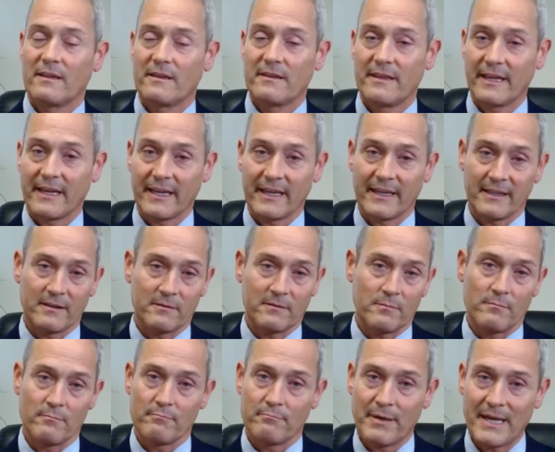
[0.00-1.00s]
they
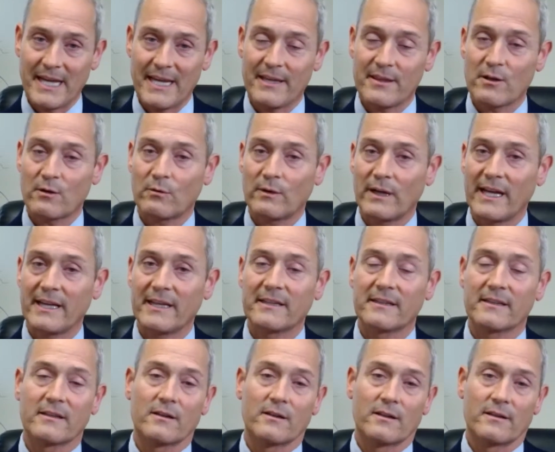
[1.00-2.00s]
pay the rent,
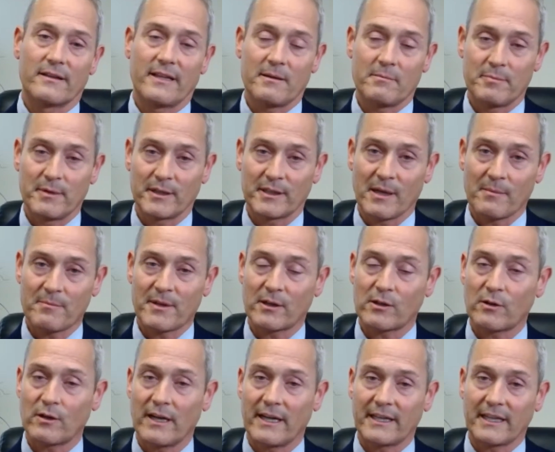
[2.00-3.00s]
they build up their
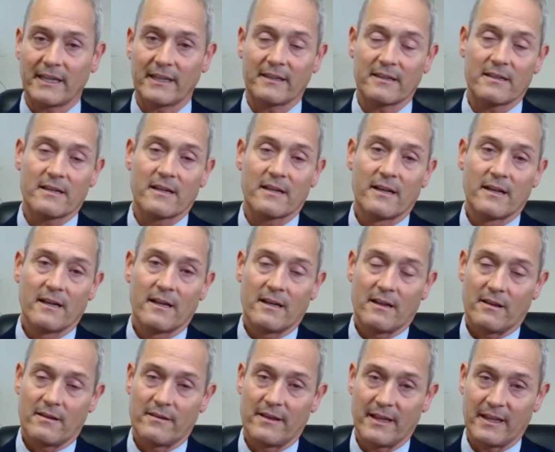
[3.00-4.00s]
credit,
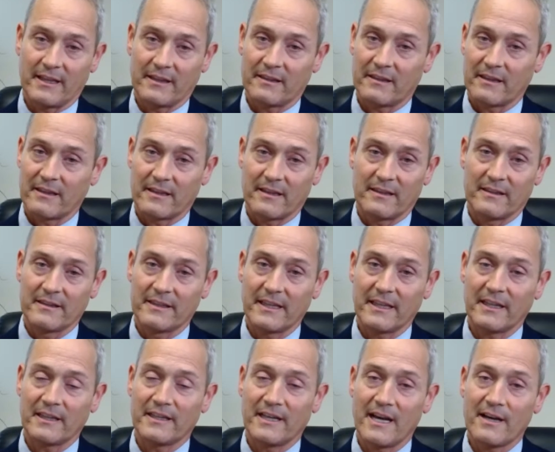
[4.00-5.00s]
they
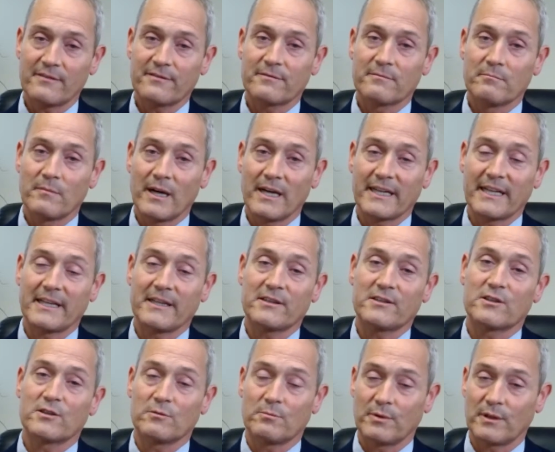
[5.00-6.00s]
get enough money
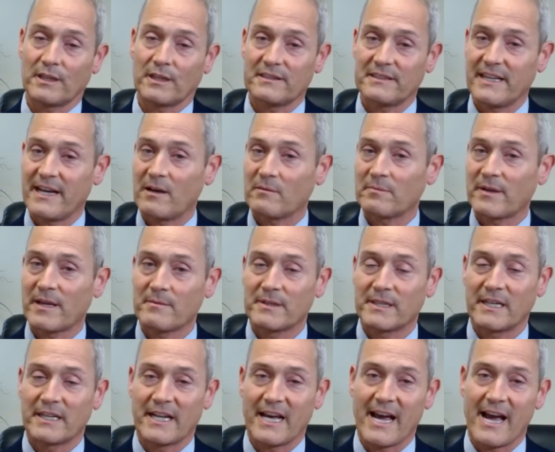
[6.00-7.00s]
to put a down payment
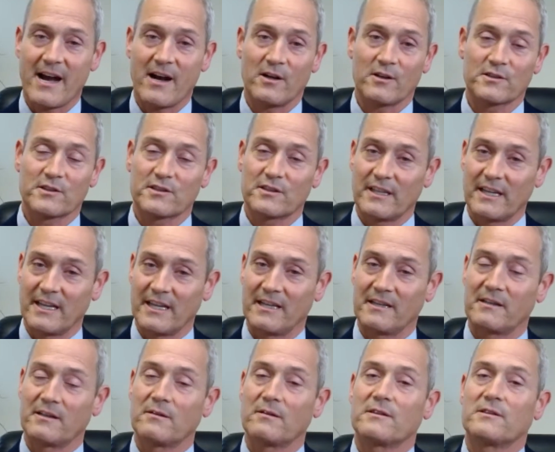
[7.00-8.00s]
on a house
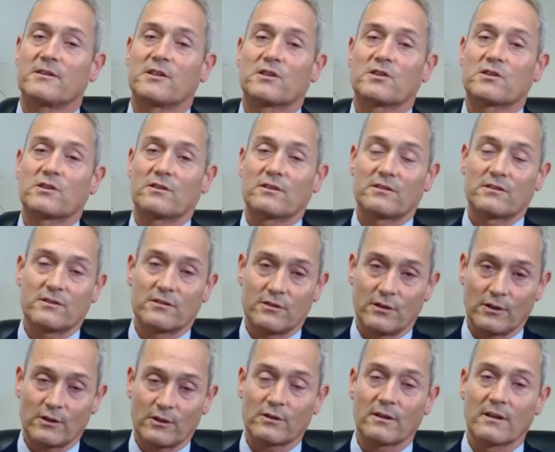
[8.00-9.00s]
and just
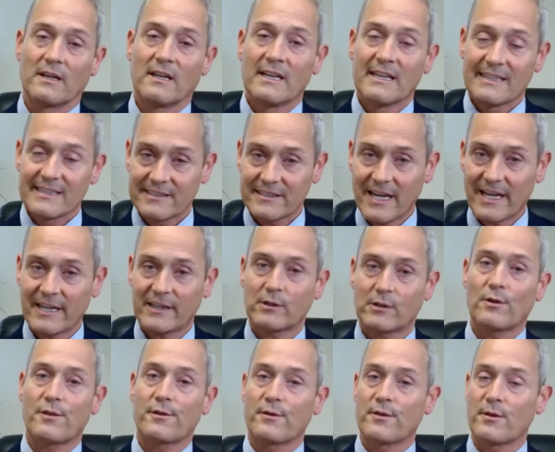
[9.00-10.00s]

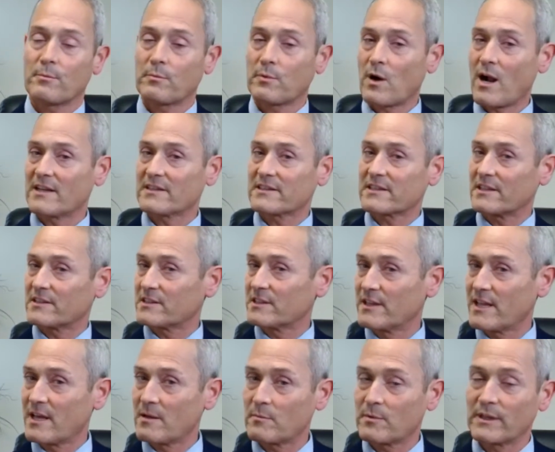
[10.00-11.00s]
cycle through the process
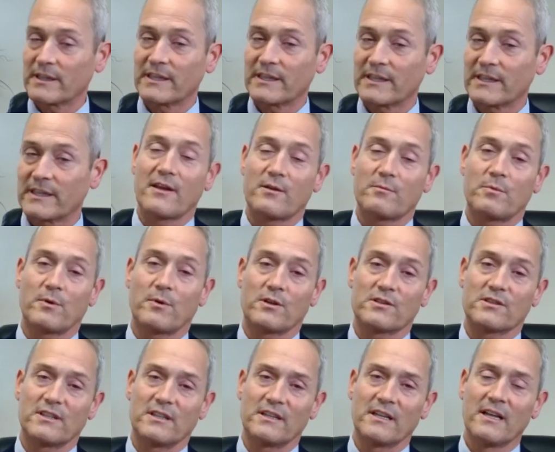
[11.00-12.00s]
and then bring in another
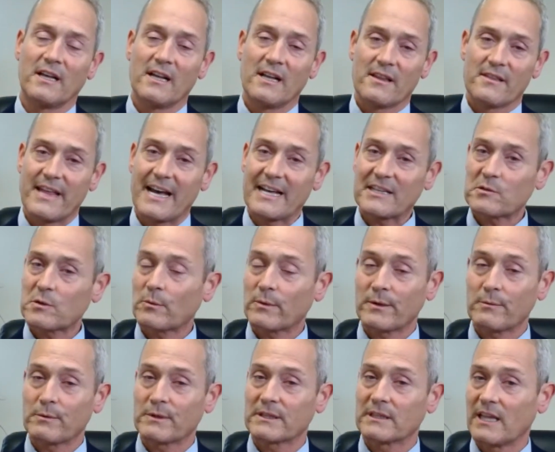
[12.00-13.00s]
person. That's what we
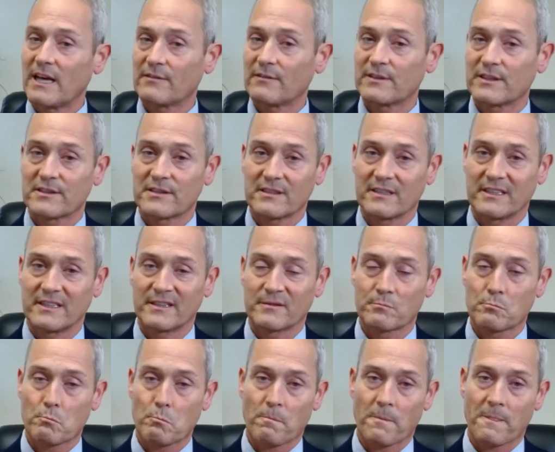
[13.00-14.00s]
would love to see.
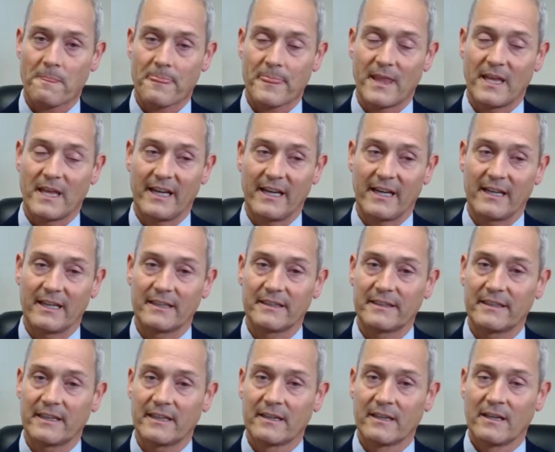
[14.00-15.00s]

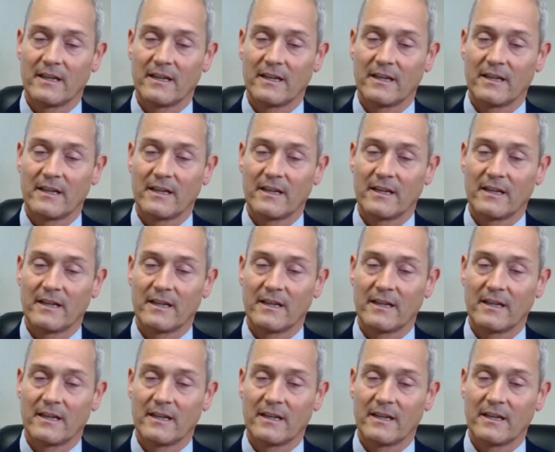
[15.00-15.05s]
And